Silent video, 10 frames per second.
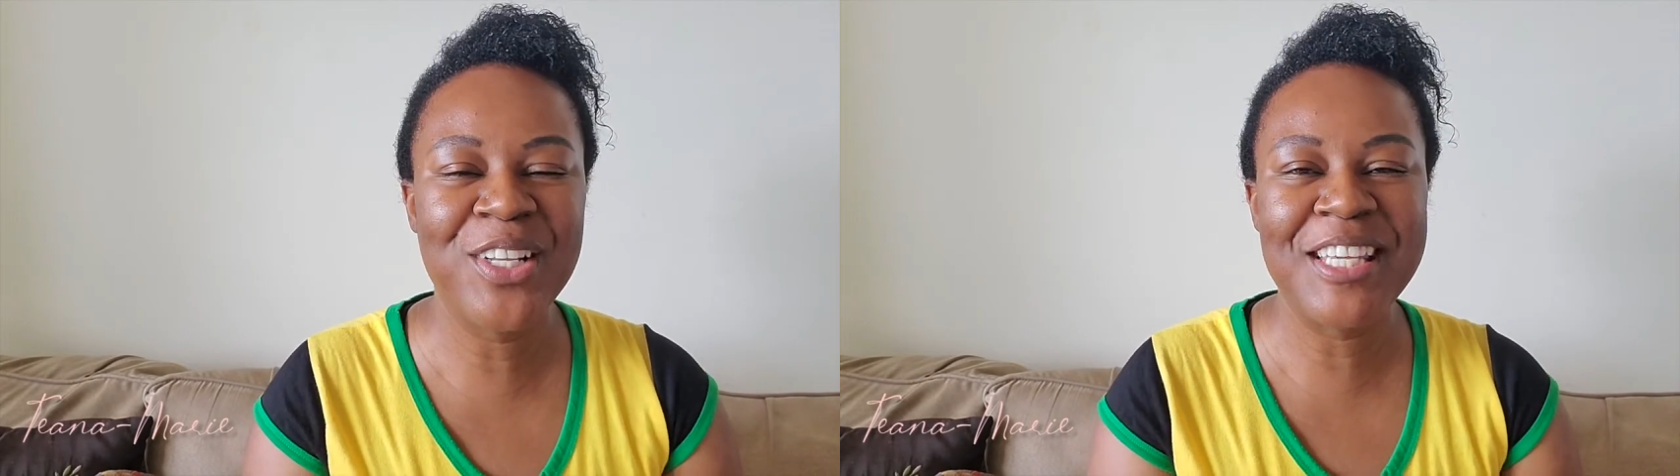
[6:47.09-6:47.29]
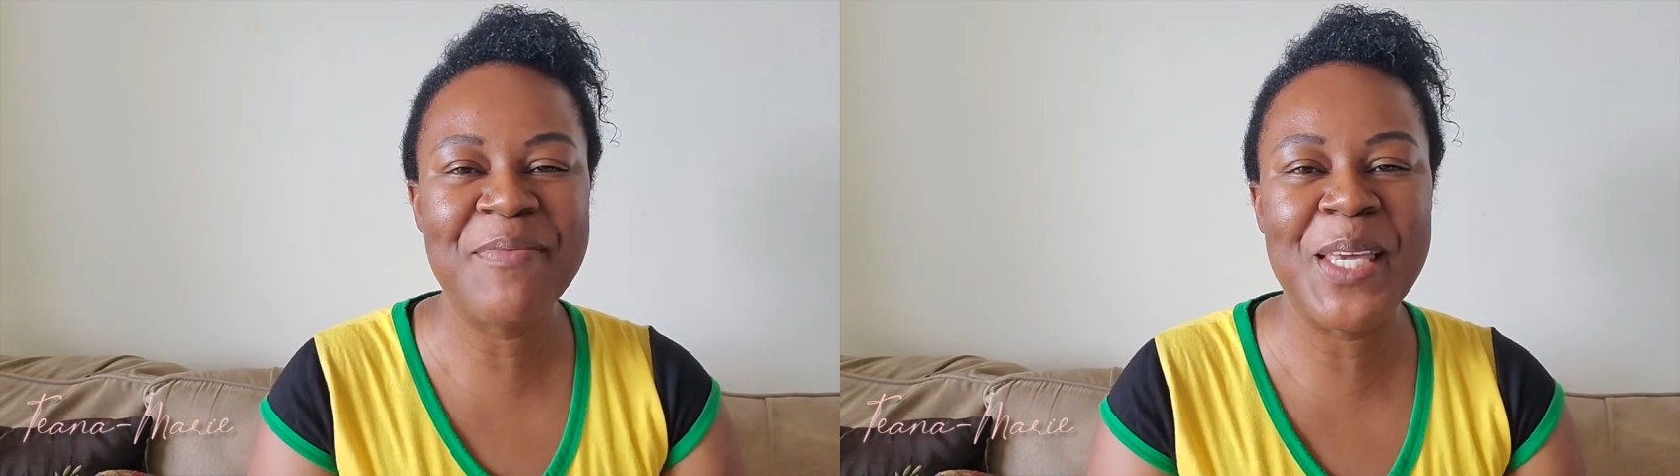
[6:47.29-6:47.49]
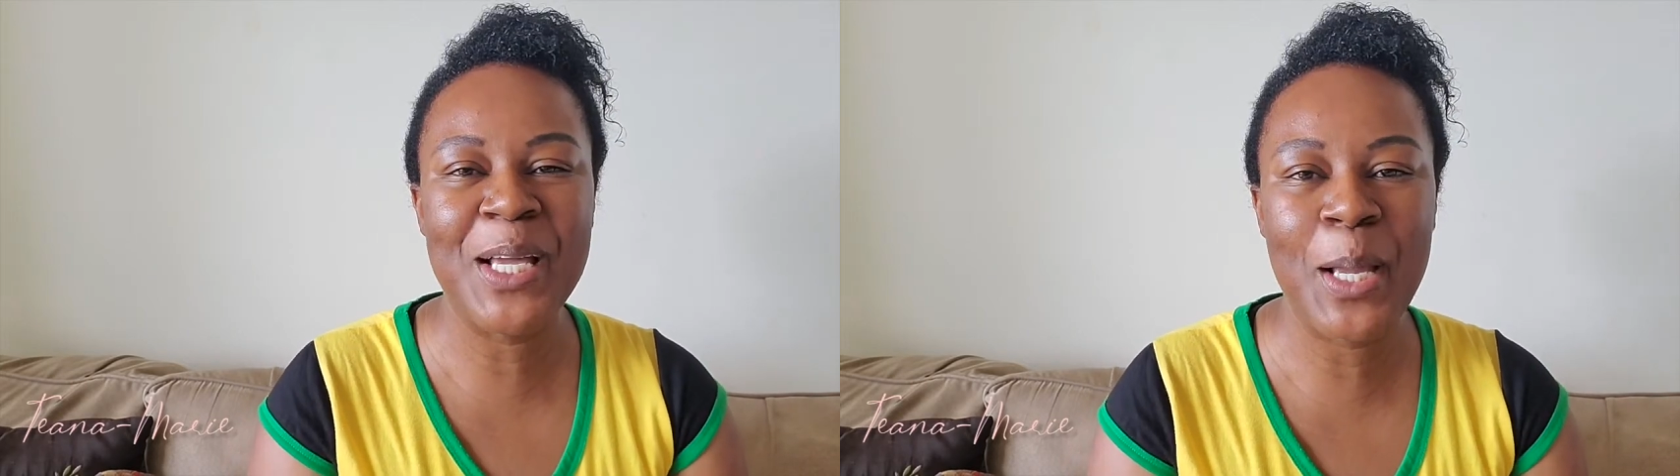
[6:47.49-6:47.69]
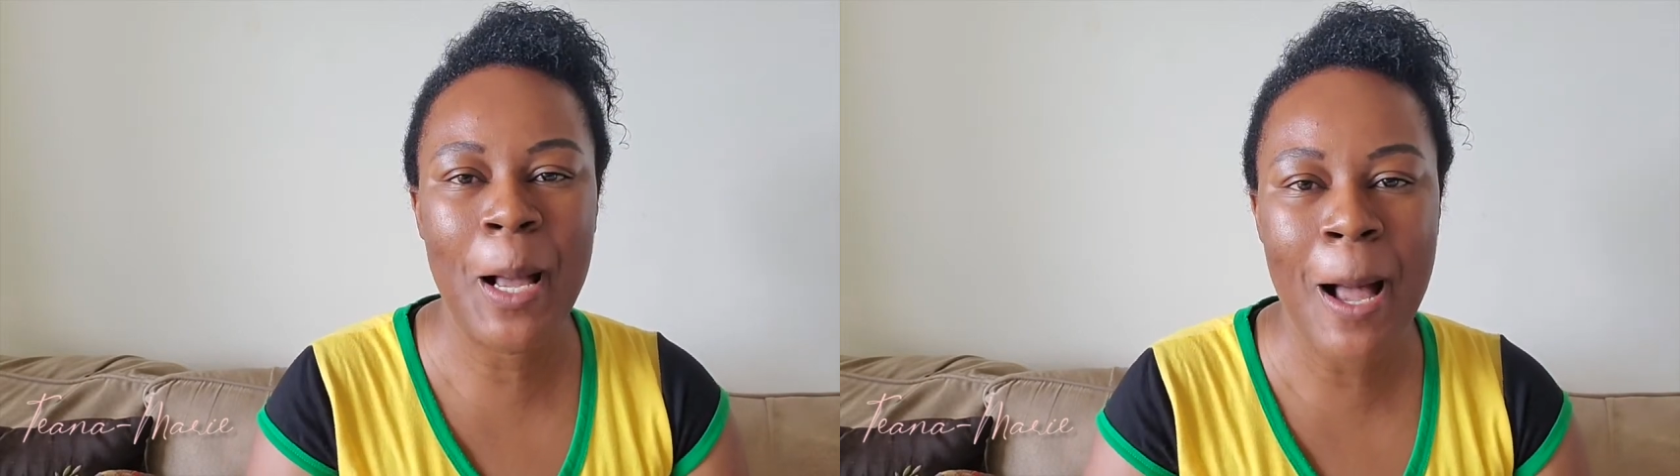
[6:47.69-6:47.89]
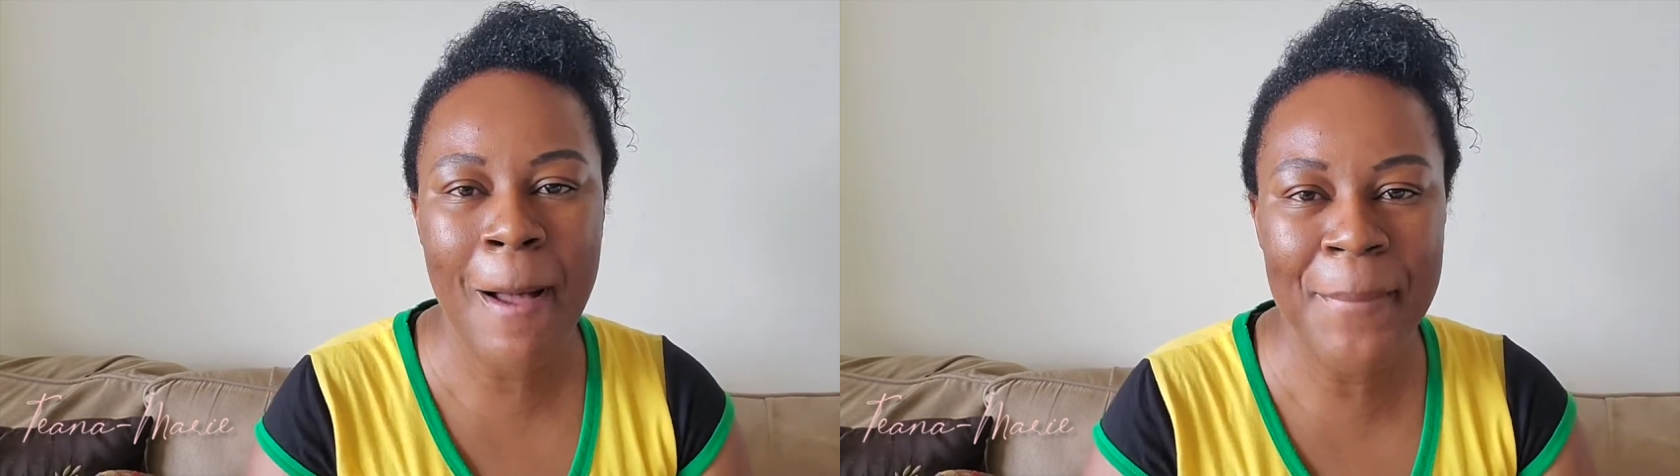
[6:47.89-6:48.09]
leave me a
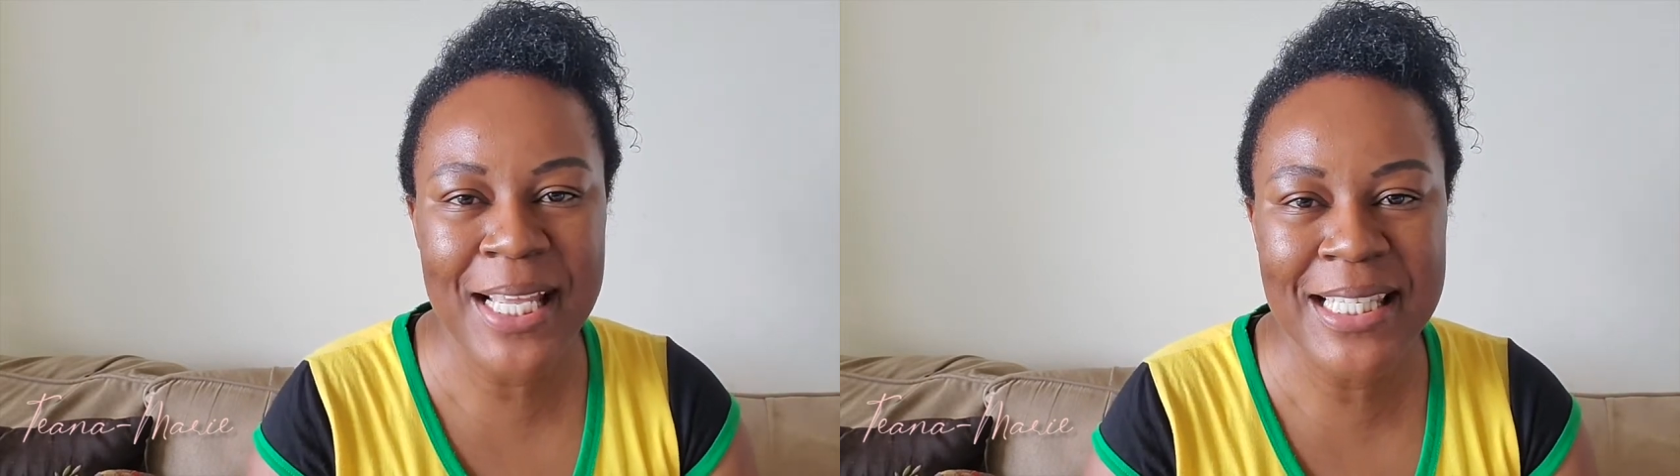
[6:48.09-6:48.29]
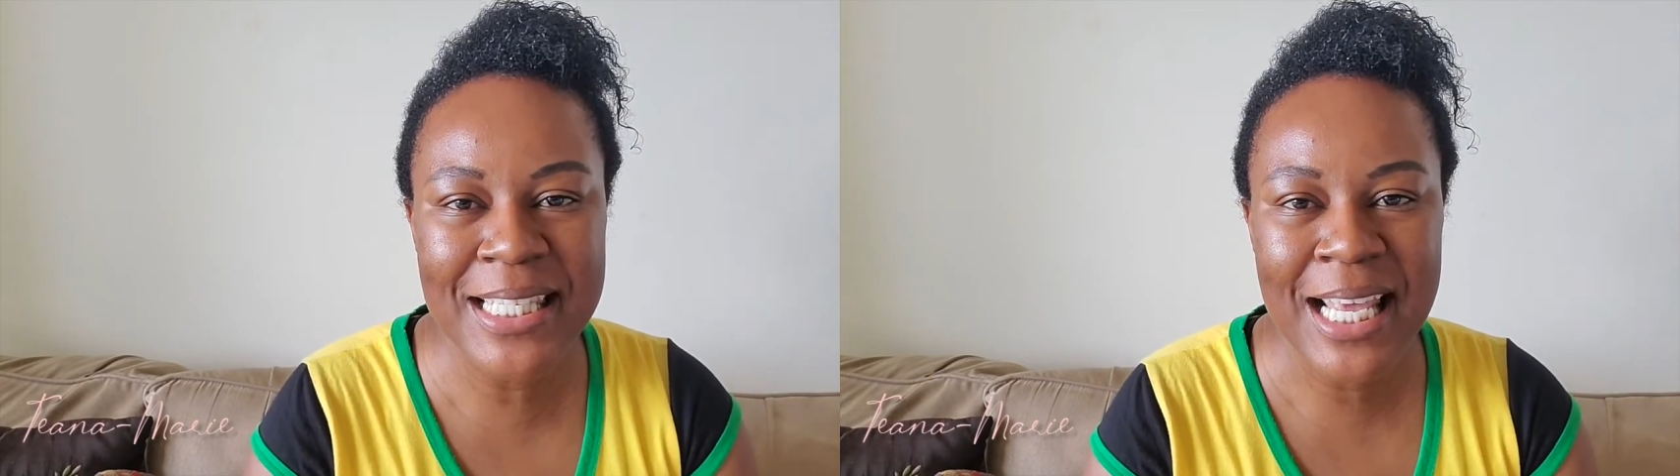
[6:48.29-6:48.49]
comment.